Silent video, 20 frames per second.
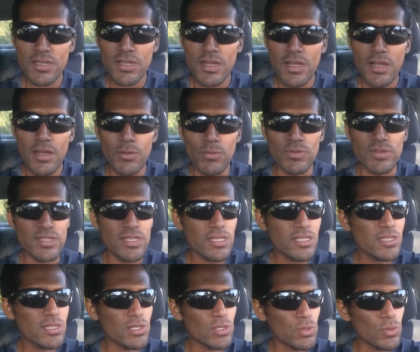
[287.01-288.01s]

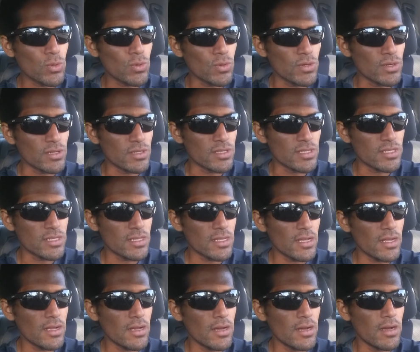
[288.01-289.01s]
resistant towards
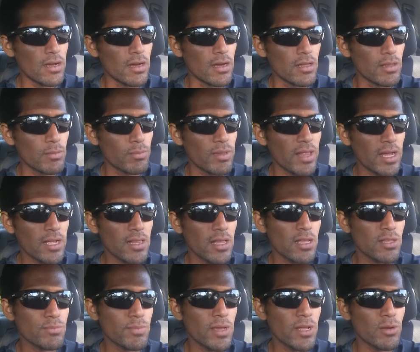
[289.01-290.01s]
the Black
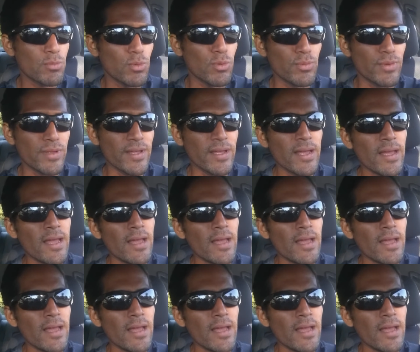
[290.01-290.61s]
Lives Matter movement.